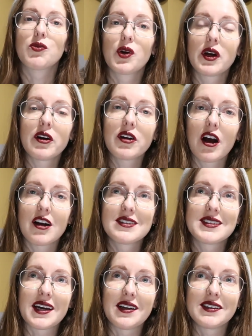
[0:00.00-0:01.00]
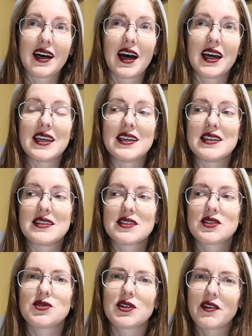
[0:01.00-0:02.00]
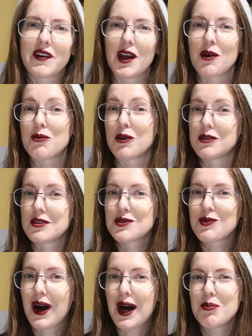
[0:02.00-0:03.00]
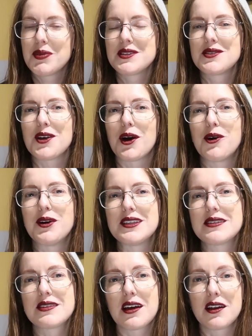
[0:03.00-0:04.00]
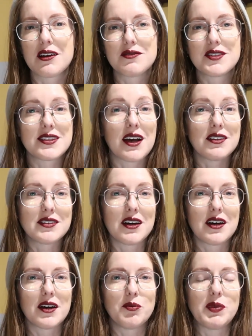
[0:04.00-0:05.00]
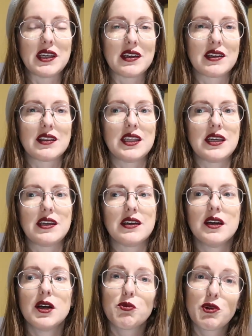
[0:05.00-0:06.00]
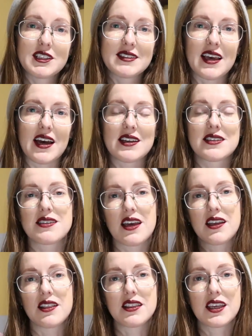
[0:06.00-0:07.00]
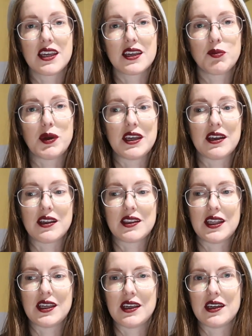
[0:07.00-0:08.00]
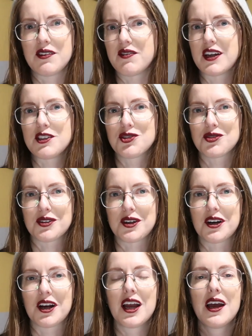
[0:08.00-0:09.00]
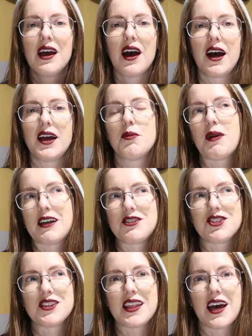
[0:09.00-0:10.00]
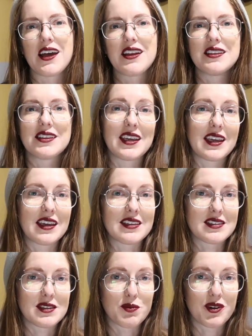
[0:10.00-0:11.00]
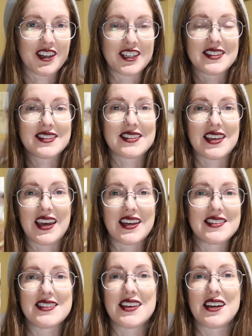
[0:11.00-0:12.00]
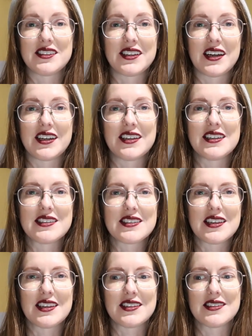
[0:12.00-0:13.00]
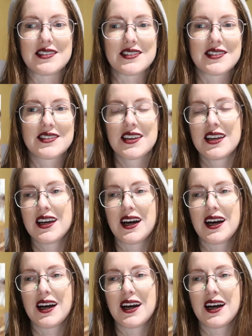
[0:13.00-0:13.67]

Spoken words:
Royal Guard Zelda is sort of a role swap, so instead of Zelda being the princess and Link being the adventurer, I imagine that Link is the prince and Zelda is his